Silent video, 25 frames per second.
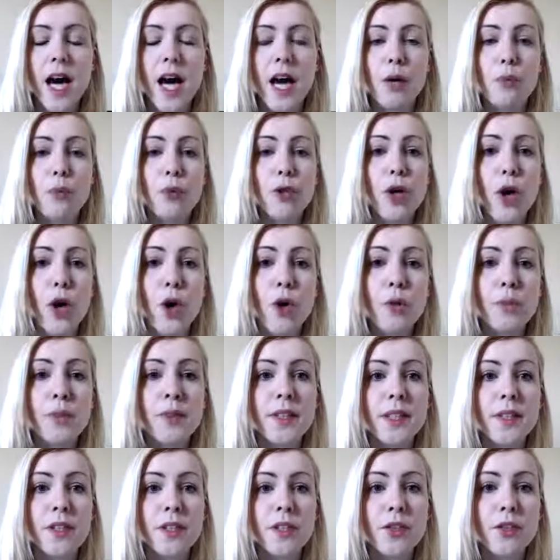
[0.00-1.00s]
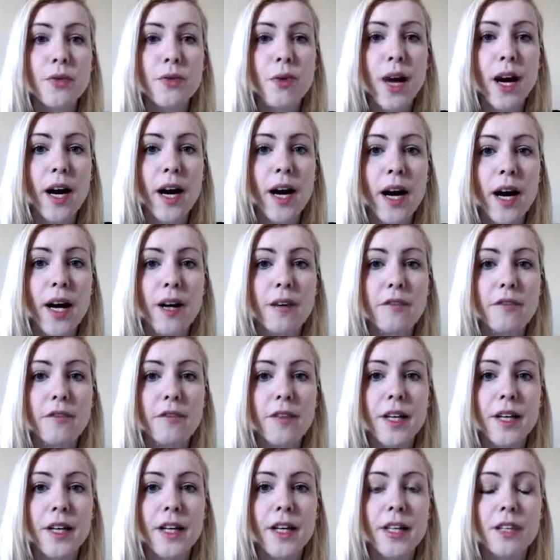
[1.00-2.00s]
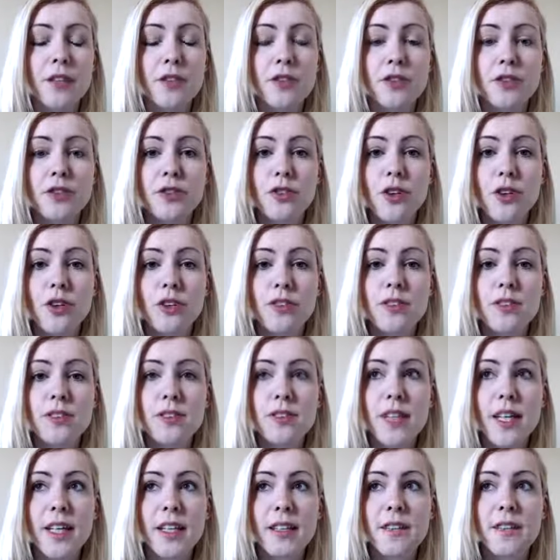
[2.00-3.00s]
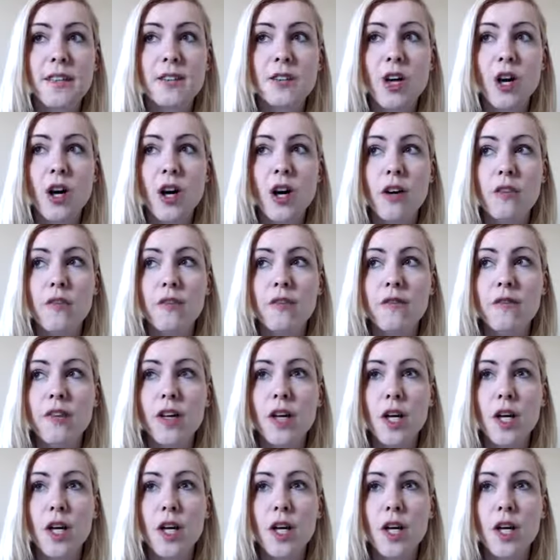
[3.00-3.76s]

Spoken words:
I would hope that you have a strong sense of